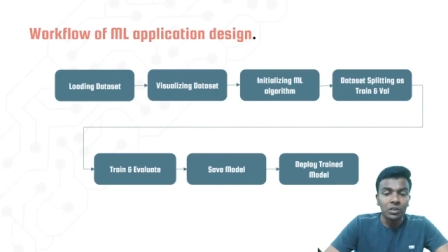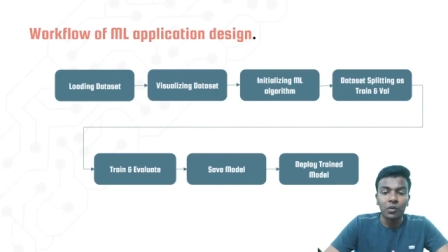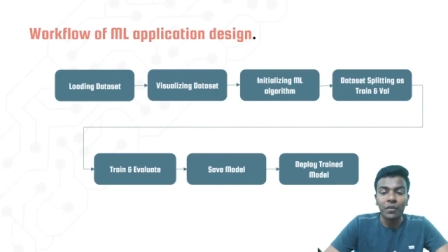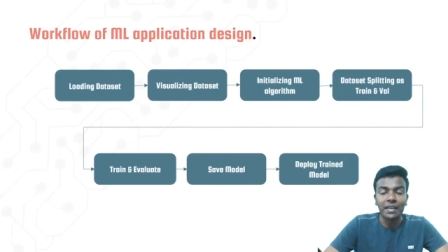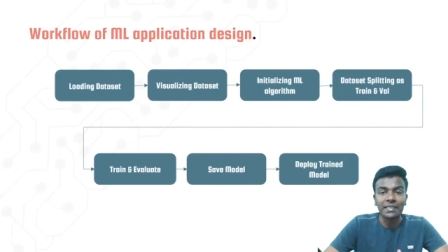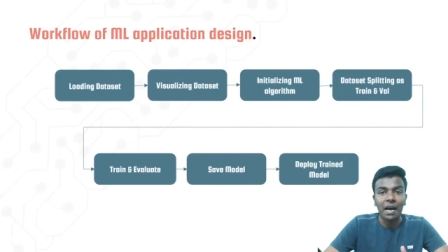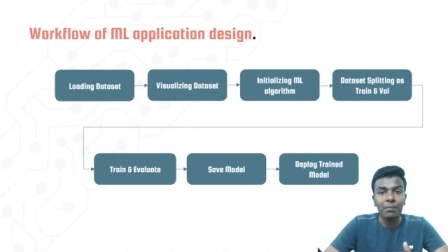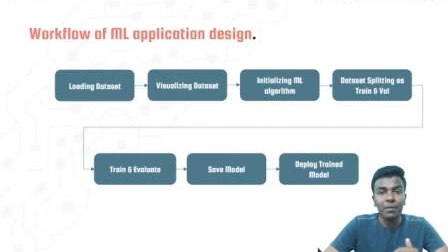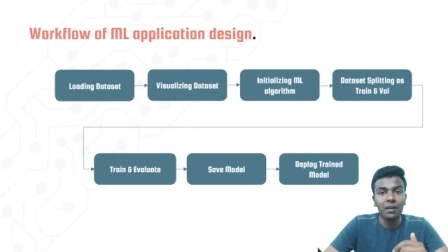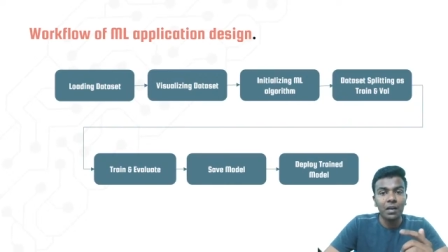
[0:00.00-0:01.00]
So for
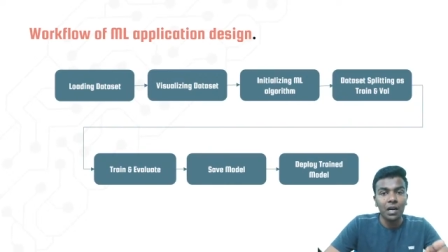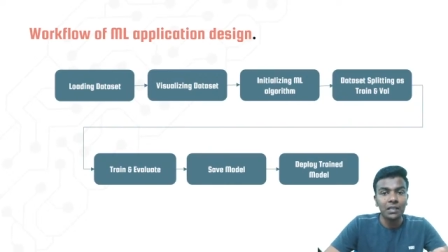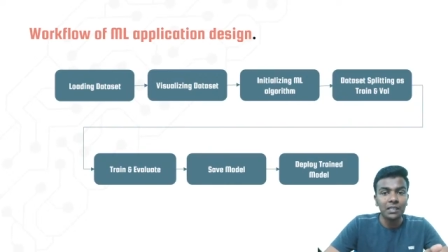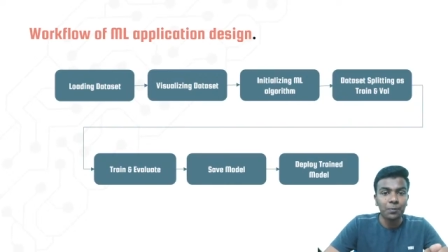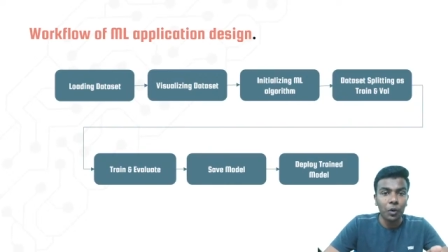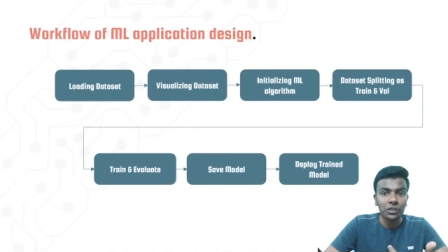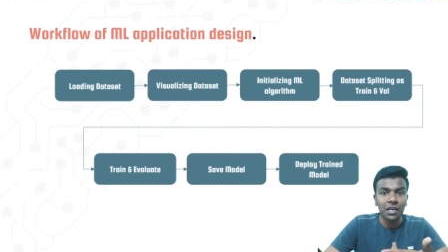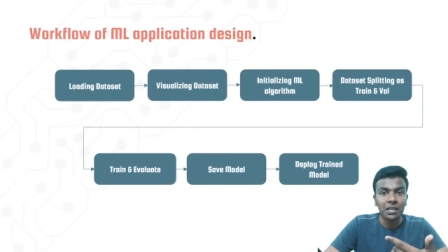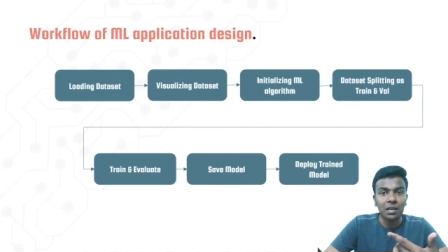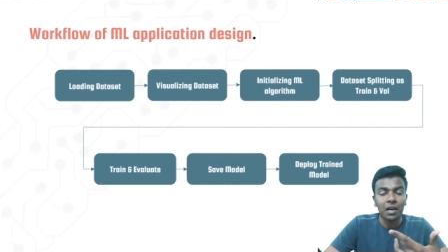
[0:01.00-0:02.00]
example, in this
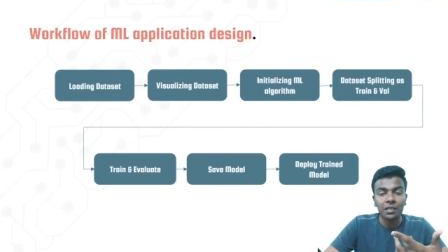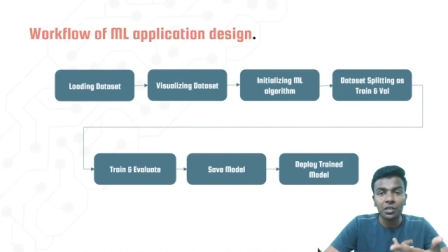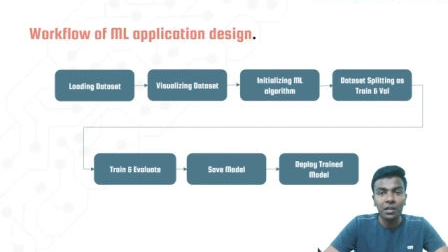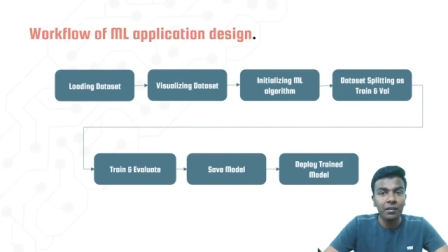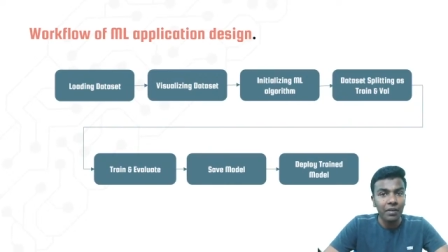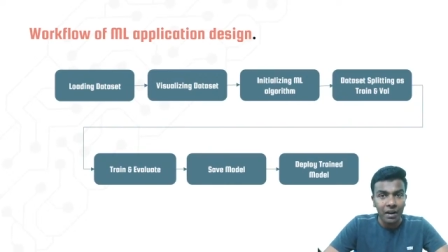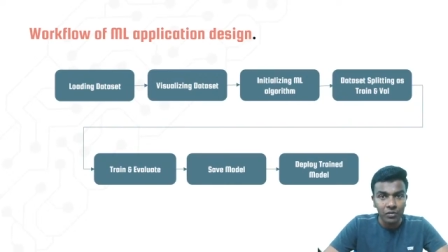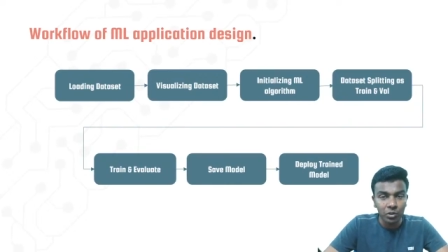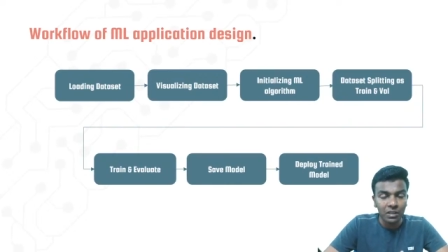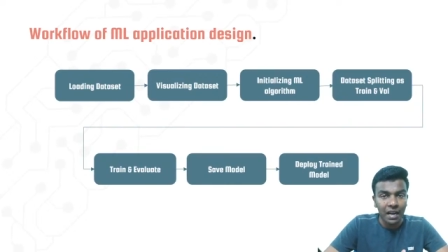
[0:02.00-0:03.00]
project actually we have used the